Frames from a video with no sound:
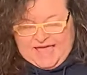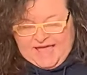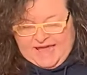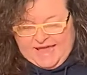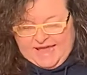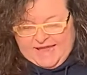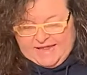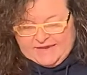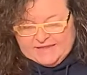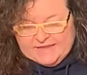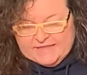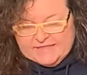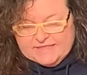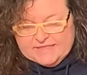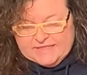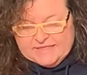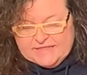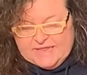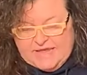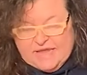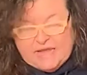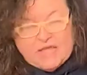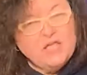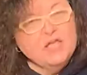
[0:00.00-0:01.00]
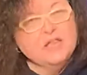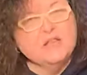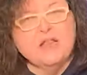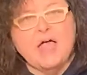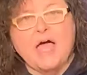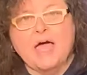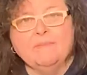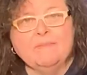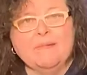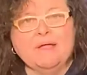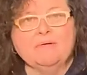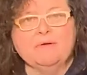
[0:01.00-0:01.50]
and it could
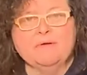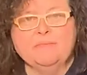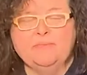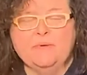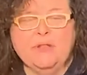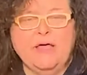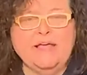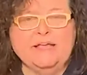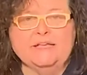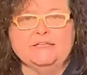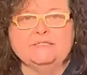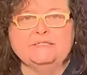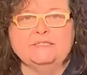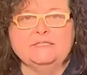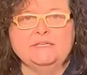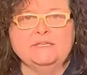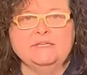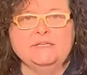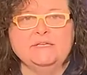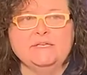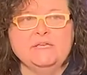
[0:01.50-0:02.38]
not be replaced.